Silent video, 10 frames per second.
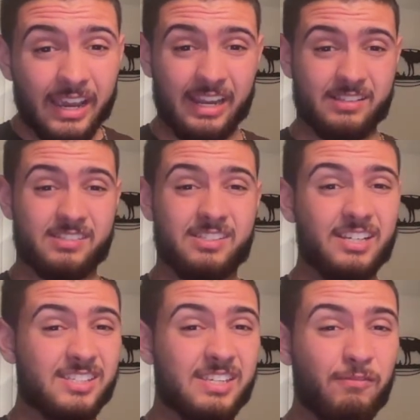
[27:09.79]
and
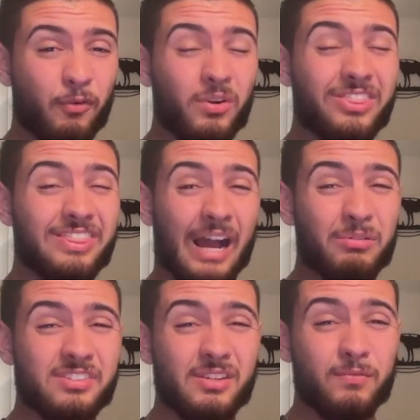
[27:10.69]

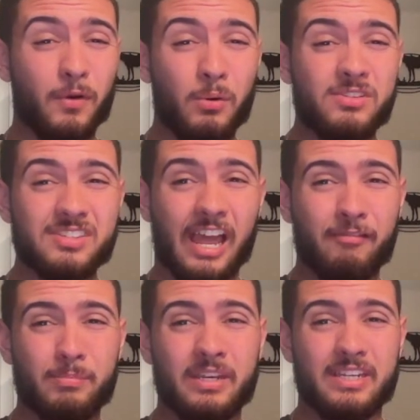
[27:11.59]
64,000 votes
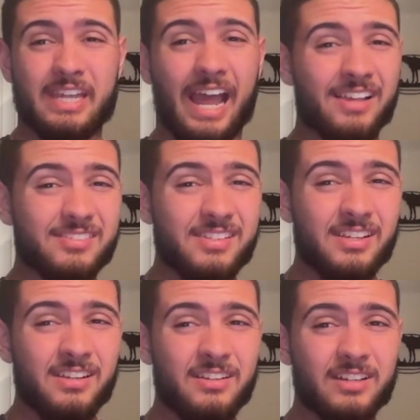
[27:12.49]
have been
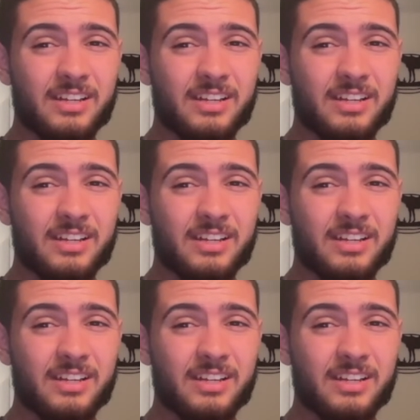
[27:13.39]
casted,